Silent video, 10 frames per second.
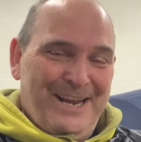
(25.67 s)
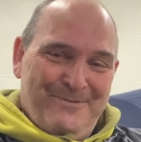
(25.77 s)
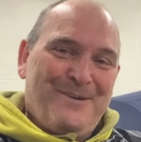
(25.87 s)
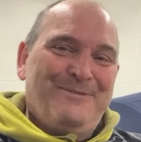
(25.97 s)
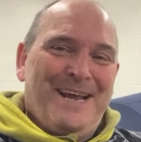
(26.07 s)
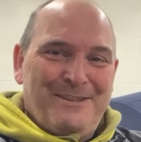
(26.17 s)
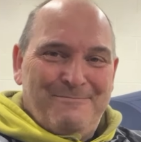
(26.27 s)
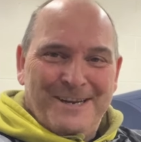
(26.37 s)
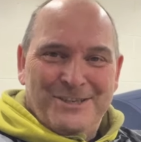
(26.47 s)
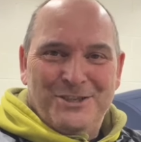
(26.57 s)
and it won't let them
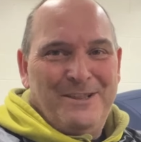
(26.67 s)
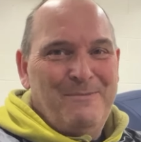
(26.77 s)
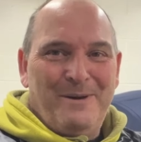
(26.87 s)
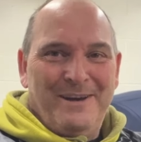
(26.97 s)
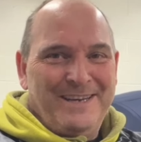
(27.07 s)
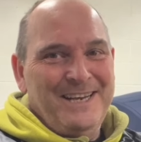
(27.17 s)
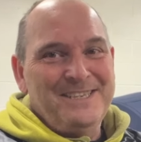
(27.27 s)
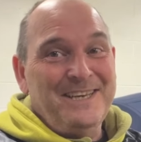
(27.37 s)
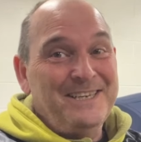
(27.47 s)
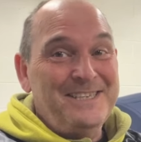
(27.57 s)
register the bike
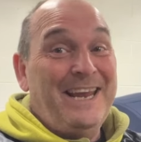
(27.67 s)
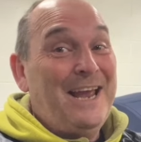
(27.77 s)
unless they say